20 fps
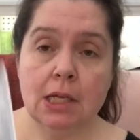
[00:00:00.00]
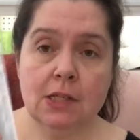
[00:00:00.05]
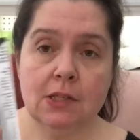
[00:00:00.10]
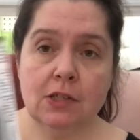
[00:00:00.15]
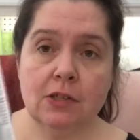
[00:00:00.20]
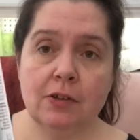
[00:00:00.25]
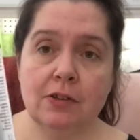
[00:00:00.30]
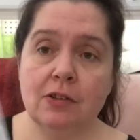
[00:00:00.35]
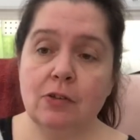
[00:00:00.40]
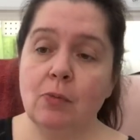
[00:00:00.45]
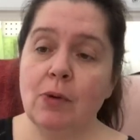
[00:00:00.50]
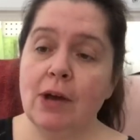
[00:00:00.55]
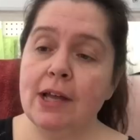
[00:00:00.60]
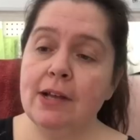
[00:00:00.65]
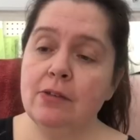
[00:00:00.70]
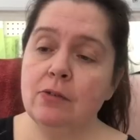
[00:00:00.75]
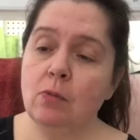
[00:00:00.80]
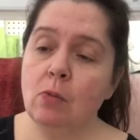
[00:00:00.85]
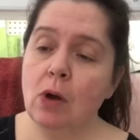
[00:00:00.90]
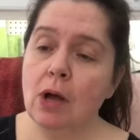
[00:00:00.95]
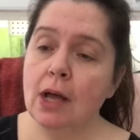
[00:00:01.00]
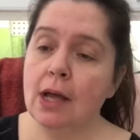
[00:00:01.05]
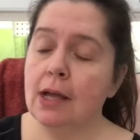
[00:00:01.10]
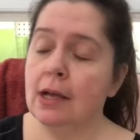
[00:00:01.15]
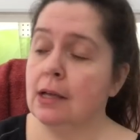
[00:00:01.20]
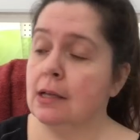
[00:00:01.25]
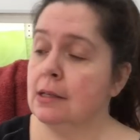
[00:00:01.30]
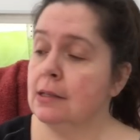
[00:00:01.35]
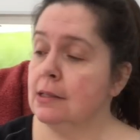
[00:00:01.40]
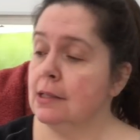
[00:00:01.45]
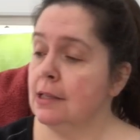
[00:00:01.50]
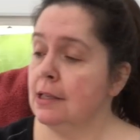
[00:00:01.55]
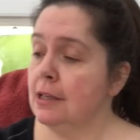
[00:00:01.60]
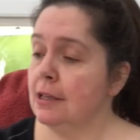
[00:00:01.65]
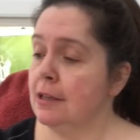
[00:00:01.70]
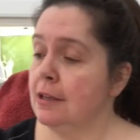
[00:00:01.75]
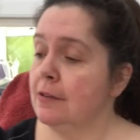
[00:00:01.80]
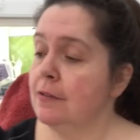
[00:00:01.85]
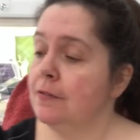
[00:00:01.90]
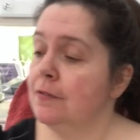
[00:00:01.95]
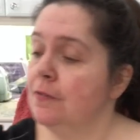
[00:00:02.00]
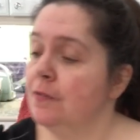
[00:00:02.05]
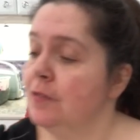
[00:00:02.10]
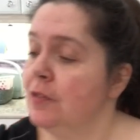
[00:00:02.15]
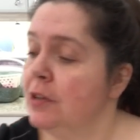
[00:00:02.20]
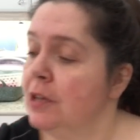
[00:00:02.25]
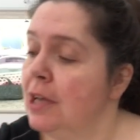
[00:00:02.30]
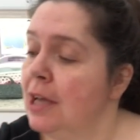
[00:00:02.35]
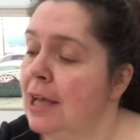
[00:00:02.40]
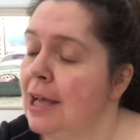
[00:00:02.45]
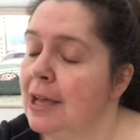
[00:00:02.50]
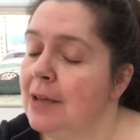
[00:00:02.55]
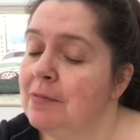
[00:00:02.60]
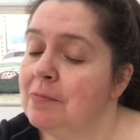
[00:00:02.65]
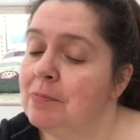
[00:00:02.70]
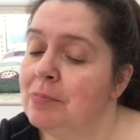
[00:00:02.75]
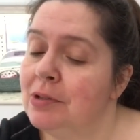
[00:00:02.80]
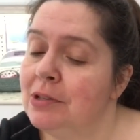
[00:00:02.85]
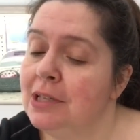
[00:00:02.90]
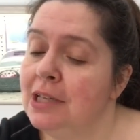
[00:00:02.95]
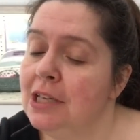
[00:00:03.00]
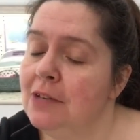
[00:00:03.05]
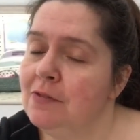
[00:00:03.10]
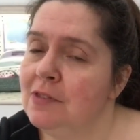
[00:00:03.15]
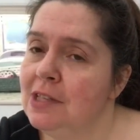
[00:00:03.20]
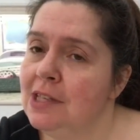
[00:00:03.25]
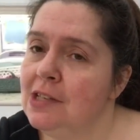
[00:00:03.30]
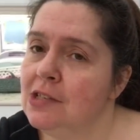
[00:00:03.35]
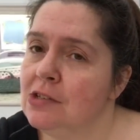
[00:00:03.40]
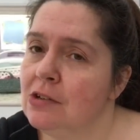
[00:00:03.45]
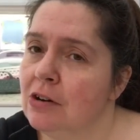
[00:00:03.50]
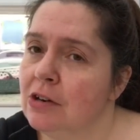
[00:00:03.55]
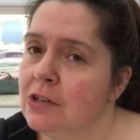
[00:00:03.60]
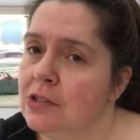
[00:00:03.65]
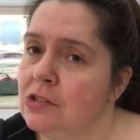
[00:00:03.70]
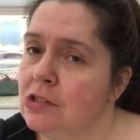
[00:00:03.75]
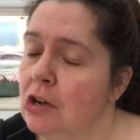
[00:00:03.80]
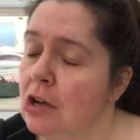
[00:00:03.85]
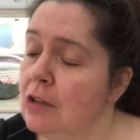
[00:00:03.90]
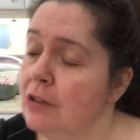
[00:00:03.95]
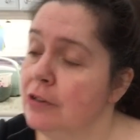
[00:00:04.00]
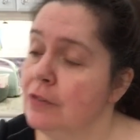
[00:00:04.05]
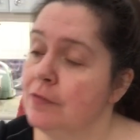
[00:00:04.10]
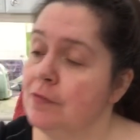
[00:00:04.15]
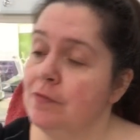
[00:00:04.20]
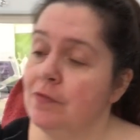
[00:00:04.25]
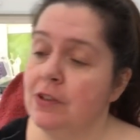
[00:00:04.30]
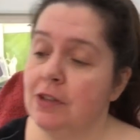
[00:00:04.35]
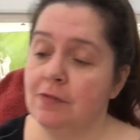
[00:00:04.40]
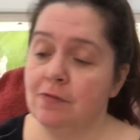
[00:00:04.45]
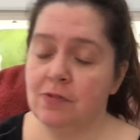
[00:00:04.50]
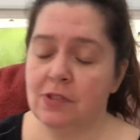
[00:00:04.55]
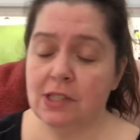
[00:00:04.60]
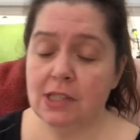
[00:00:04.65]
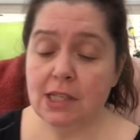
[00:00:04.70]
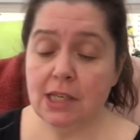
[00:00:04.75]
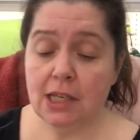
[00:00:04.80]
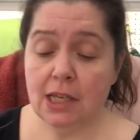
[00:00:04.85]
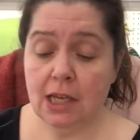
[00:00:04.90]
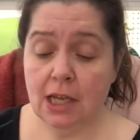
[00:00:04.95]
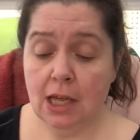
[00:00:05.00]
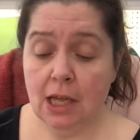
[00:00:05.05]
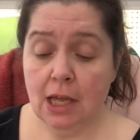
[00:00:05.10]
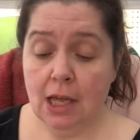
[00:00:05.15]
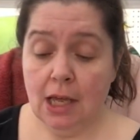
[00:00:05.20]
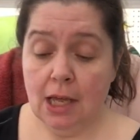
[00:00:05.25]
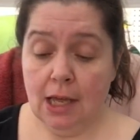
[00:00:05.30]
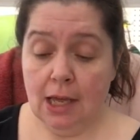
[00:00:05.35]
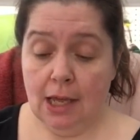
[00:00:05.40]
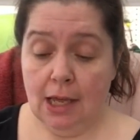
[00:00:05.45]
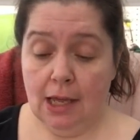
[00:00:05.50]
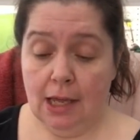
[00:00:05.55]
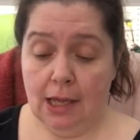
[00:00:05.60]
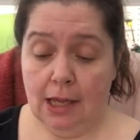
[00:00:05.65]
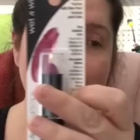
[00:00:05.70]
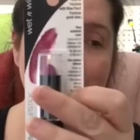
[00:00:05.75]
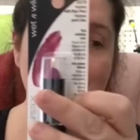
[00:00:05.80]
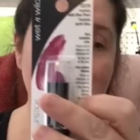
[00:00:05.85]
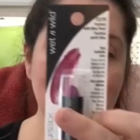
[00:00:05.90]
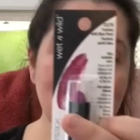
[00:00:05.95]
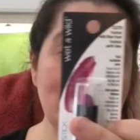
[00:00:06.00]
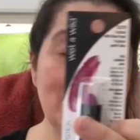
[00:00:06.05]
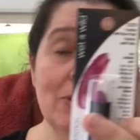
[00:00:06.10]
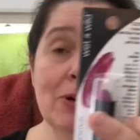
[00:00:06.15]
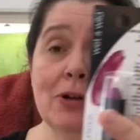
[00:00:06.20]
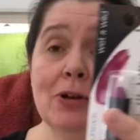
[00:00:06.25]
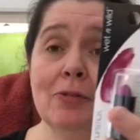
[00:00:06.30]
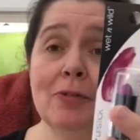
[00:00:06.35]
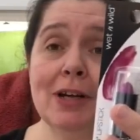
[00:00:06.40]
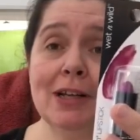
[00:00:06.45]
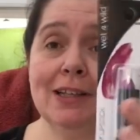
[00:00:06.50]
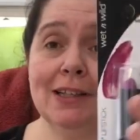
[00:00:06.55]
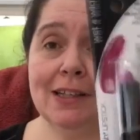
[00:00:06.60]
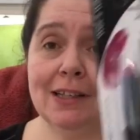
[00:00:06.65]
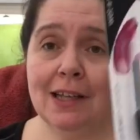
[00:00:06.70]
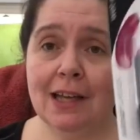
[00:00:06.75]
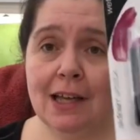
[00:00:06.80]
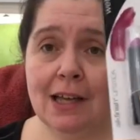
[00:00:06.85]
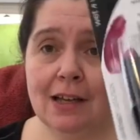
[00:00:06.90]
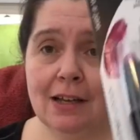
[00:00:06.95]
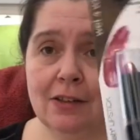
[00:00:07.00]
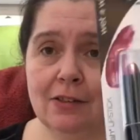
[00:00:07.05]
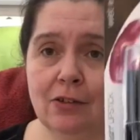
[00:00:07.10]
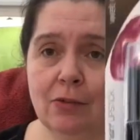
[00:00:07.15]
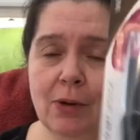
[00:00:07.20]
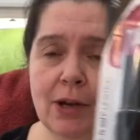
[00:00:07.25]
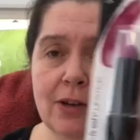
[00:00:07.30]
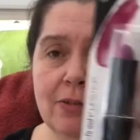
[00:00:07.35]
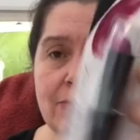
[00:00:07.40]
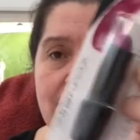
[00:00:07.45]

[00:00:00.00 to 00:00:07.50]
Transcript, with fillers: So the Wet n Wild, if I believe these are $1.50, and I remember correctly, the Wet